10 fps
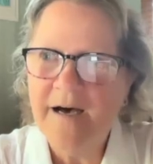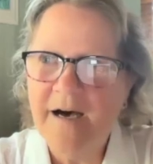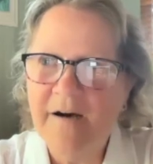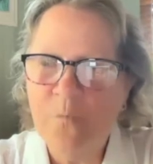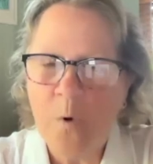
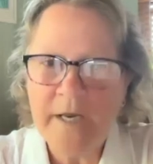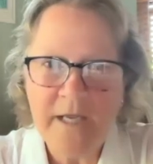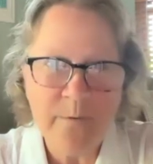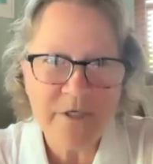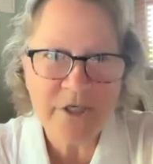of what
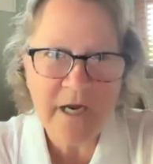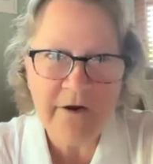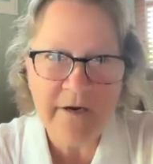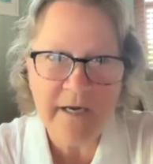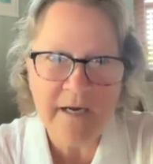he was
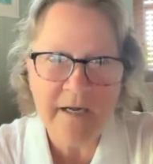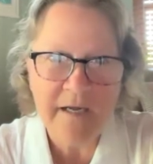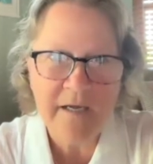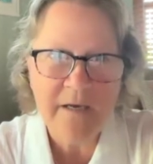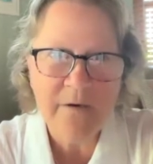sharing
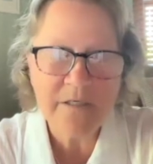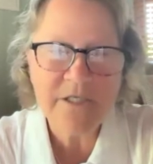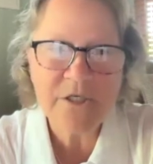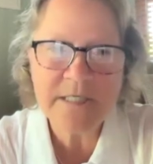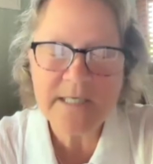
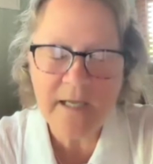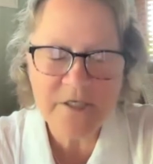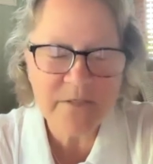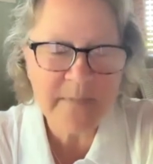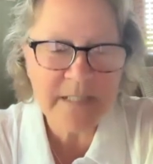just
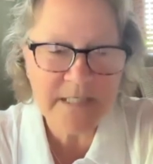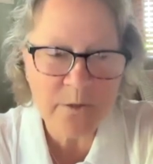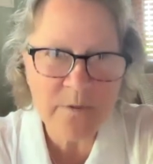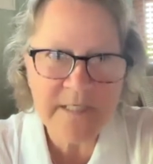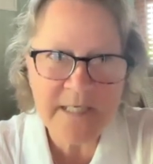touched me
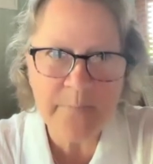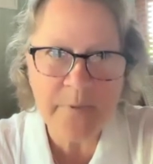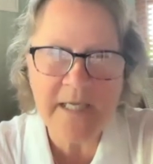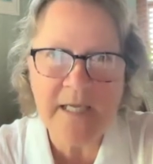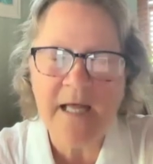so
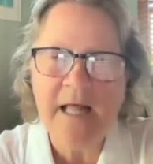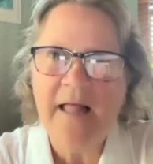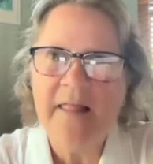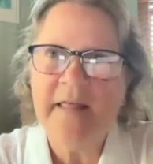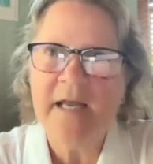deeply
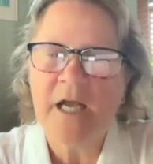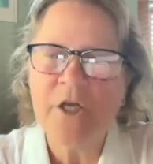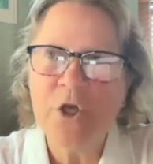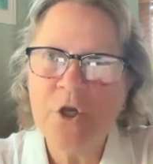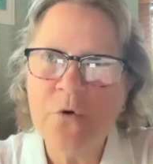that I
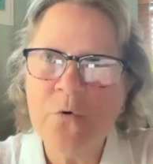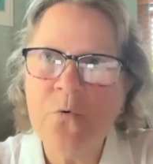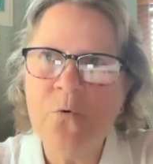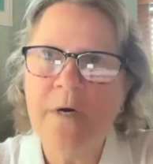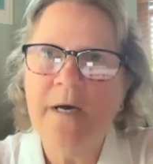
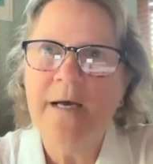knew